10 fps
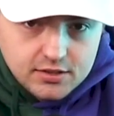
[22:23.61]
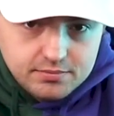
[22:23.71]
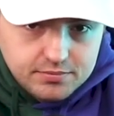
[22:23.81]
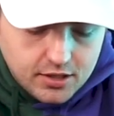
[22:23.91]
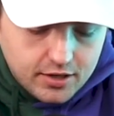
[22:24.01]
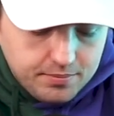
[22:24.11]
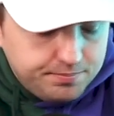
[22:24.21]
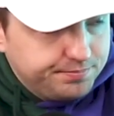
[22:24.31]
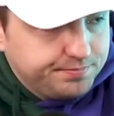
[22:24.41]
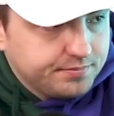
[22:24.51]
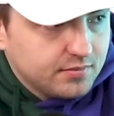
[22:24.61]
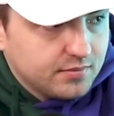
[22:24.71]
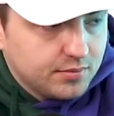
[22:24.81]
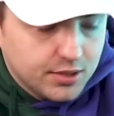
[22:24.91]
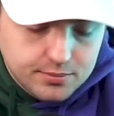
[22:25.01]
Sorry.
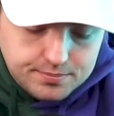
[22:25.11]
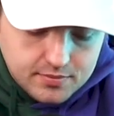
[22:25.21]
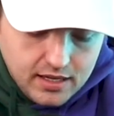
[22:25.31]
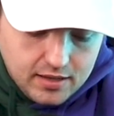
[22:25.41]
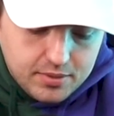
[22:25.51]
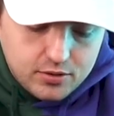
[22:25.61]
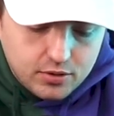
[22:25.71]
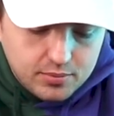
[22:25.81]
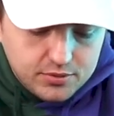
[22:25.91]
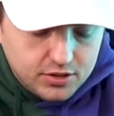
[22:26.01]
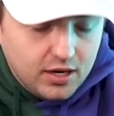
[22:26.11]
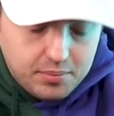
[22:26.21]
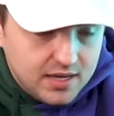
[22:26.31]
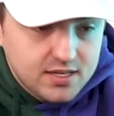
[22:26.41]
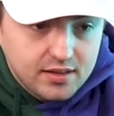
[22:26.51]
But yeah, it'd be cool. I'm
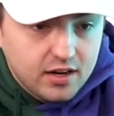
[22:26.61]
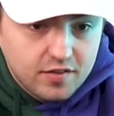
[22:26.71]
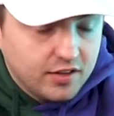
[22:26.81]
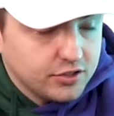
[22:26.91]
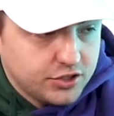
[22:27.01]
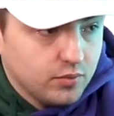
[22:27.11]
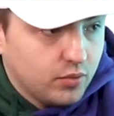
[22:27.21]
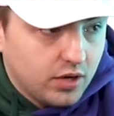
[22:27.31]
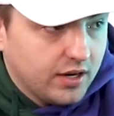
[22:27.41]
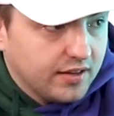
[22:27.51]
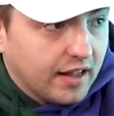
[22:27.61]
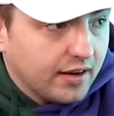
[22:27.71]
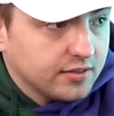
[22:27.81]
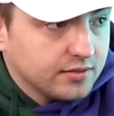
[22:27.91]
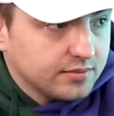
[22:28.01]
guessing the NFL's wanting that.
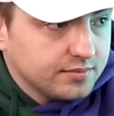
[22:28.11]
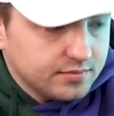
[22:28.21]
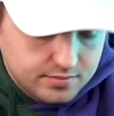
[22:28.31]
Mm-hmm.